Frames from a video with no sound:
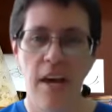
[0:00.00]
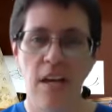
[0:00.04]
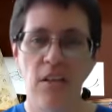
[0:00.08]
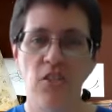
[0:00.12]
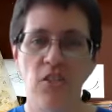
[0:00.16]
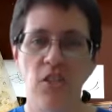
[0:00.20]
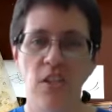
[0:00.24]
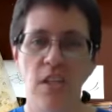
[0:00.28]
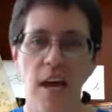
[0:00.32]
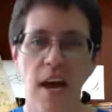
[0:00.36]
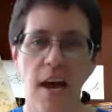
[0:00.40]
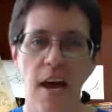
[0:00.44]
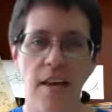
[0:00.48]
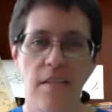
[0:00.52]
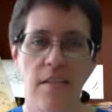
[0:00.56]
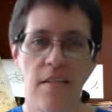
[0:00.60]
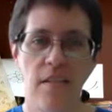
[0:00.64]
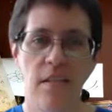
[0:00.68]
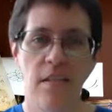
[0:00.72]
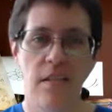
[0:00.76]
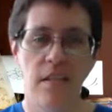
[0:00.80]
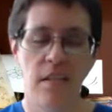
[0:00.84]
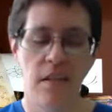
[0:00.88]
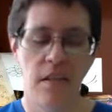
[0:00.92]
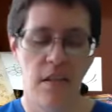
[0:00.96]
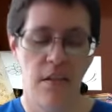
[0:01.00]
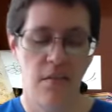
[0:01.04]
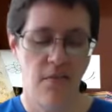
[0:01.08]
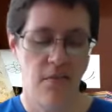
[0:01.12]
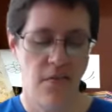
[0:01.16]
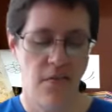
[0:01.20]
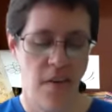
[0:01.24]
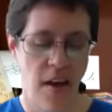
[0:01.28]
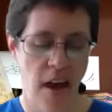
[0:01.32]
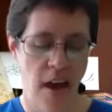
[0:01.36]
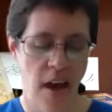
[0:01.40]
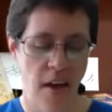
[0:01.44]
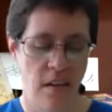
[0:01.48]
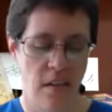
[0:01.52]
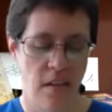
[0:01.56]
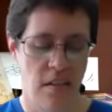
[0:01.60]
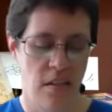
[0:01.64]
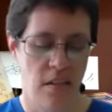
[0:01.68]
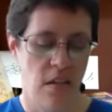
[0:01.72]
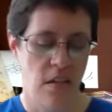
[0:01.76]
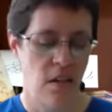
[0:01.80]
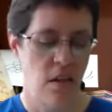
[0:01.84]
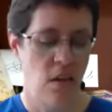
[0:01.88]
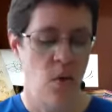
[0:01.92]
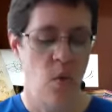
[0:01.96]
that she hasn't, in
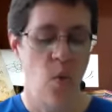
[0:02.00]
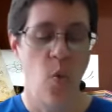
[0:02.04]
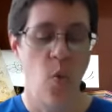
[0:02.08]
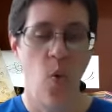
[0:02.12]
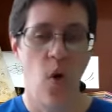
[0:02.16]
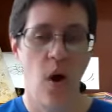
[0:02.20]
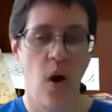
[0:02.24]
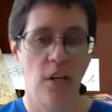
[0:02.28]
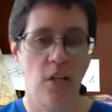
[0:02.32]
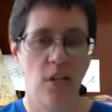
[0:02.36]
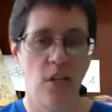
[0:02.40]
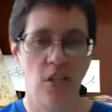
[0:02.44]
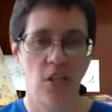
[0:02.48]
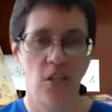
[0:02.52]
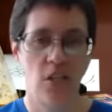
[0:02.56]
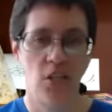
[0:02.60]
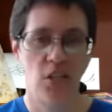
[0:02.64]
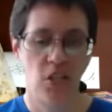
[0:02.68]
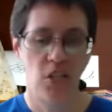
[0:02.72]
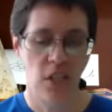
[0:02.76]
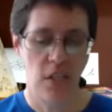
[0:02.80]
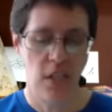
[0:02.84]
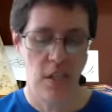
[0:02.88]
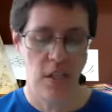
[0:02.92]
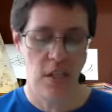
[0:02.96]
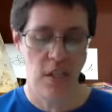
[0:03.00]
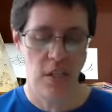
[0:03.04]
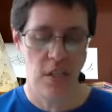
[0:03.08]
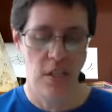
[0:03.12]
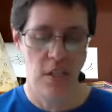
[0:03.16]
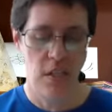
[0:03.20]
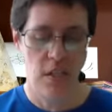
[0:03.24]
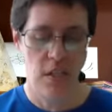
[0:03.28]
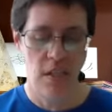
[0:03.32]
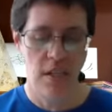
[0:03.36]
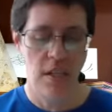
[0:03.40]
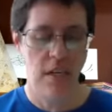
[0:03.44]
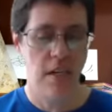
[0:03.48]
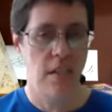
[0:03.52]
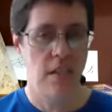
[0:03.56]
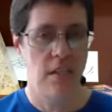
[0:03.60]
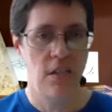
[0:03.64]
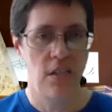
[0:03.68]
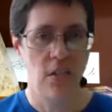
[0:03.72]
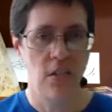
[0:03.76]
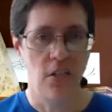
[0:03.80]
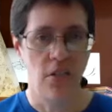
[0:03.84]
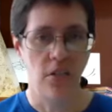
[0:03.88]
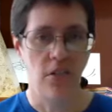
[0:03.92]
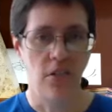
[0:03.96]
fact, washed a sheet
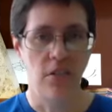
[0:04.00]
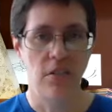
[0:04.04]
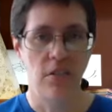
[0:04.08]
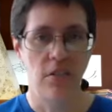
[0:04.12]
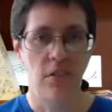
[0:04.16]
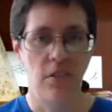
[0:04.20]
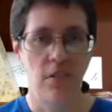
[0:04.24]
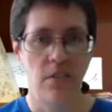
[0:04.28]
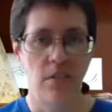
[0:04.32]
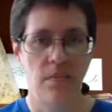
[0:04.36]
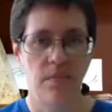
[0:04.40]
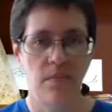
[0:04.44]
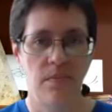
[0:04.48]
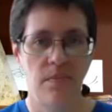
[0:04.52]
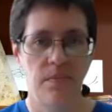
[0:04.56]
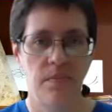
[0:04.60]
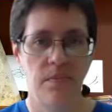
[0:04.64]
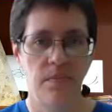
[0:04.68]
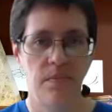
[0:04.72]
in years.